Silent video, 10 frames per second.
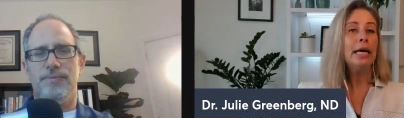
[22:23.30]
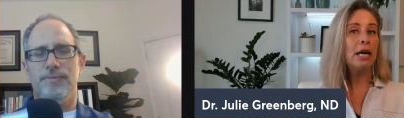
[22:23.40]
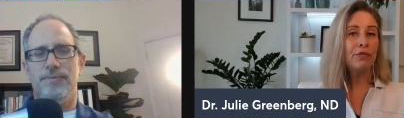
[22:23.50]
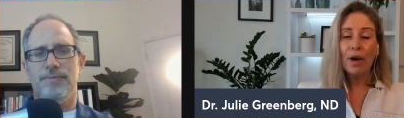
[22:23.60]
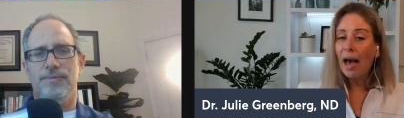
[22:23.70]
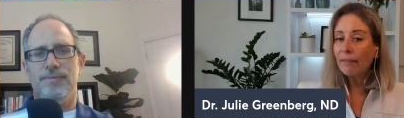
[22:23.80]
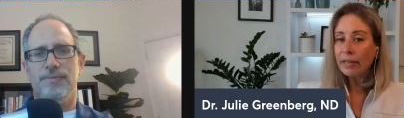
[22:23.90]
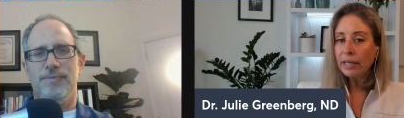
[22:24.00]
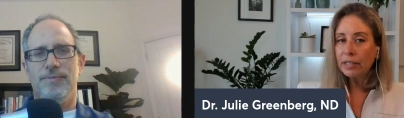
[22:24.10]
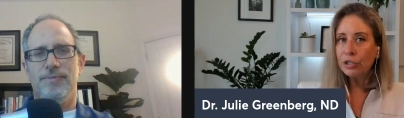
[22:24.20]
Speaker 1: and if you
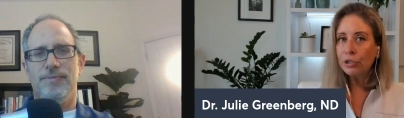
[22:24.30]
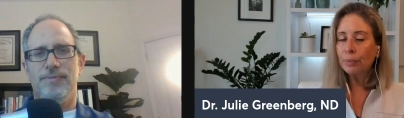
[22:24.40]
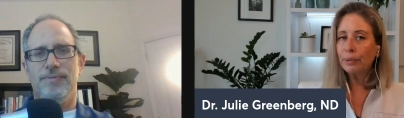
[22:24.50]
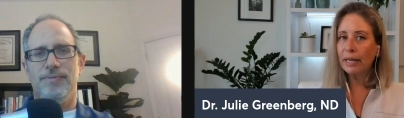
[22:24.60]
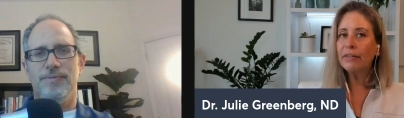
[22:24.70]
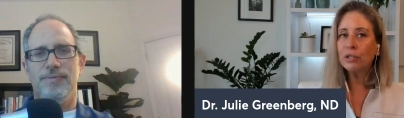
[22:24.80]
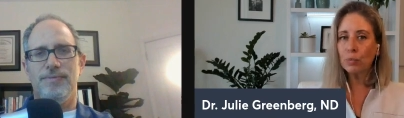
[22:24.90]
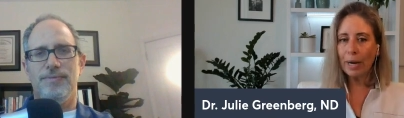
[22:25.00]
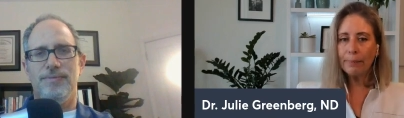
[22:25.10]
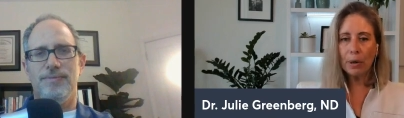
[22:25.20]
have kids, you can play
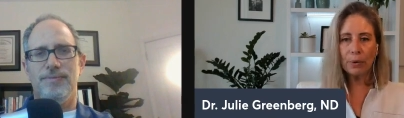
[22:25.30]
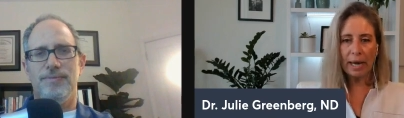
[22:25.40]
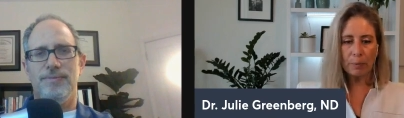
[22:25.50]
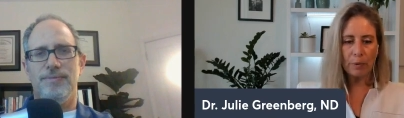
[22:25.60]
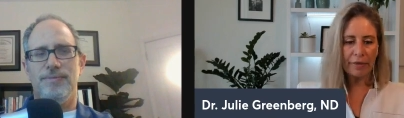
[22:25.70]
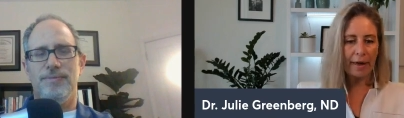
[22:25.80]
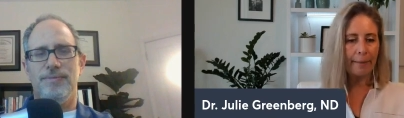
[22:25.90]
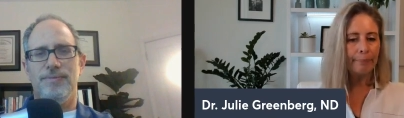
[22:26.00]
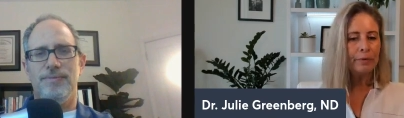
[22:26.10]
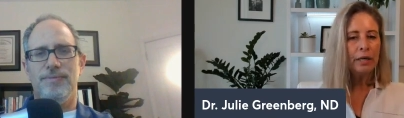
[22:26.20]
this rainbow game with
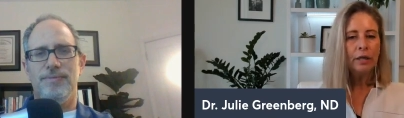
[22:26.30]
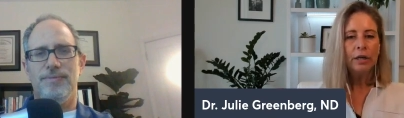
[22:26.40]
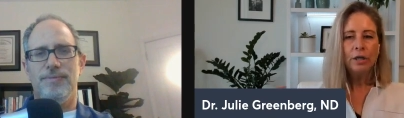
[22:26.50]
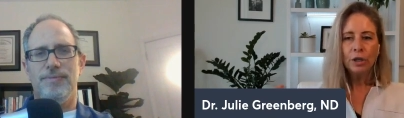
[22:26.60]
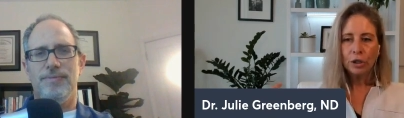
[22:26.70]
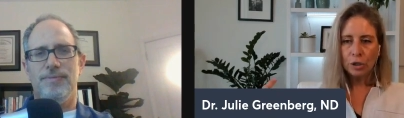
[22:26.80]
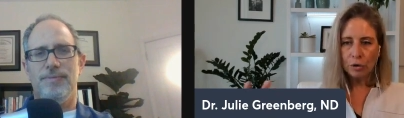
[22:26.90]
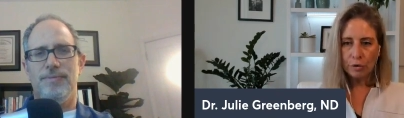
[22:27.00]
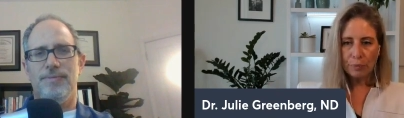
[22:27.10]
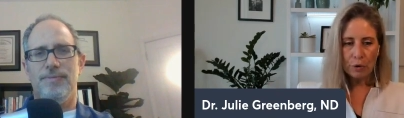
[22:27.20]
them.
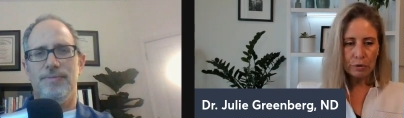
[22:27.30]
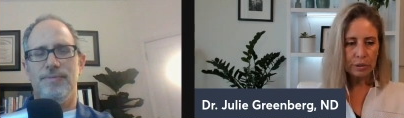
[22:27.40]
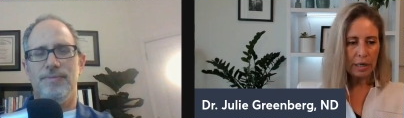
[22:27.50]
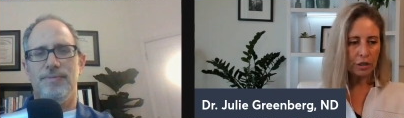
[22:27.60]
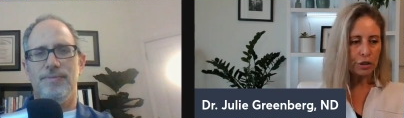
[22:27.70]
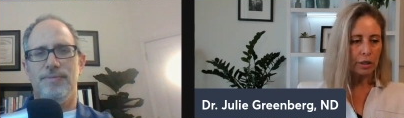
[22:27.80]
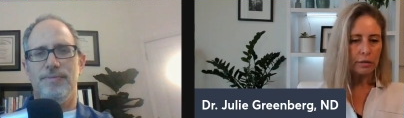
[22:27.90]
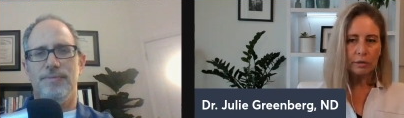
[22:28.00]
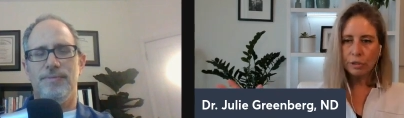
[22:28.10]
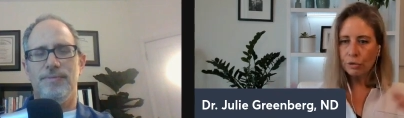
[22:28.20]
Go to the produce
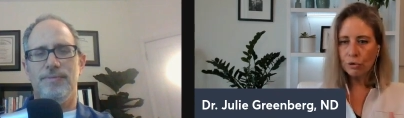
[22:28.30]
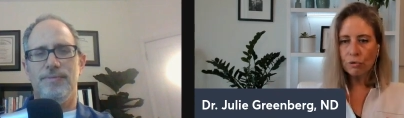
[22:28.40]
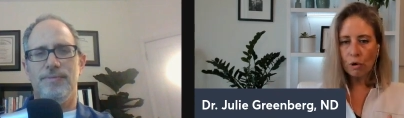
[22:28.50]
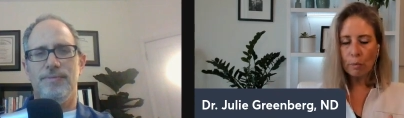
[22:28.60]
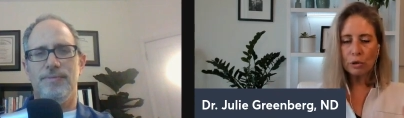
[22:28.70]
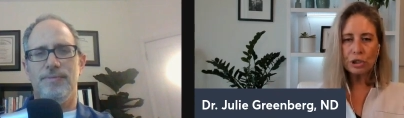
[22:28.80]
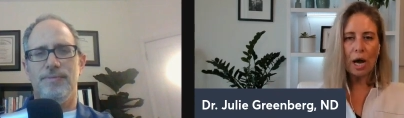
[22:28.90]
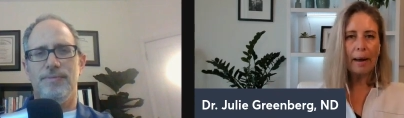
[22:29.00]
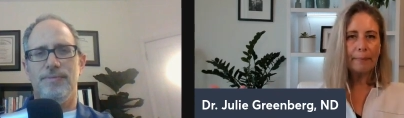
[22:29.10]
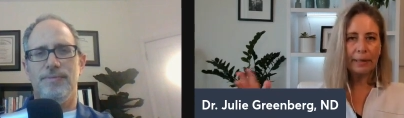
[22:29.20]
section, do your normal
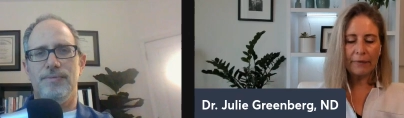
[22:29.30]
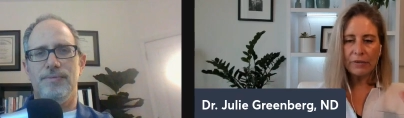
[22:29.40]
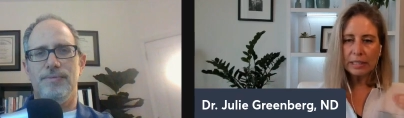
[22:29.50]
shop, get the